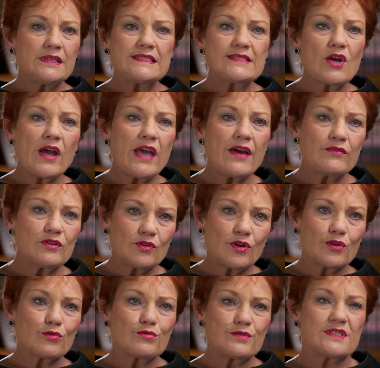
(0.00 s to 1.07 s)
Liz, I haven't
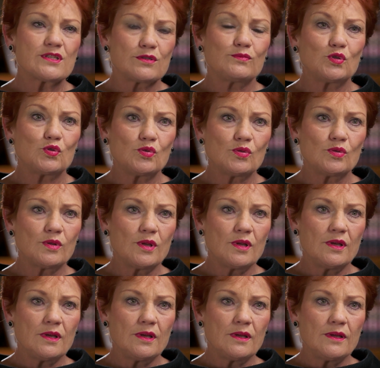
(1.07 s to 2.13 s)
got a crystal ball.
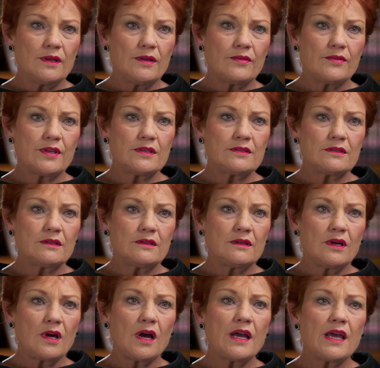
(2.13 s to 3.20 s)
But that's the, that's
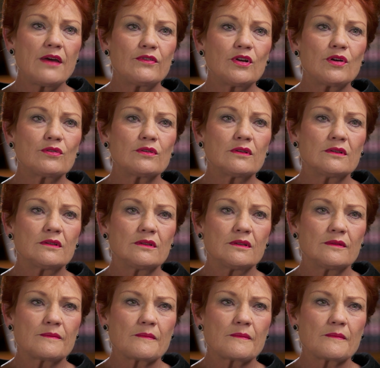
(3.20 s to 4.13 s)
the reason I'm saying. Do you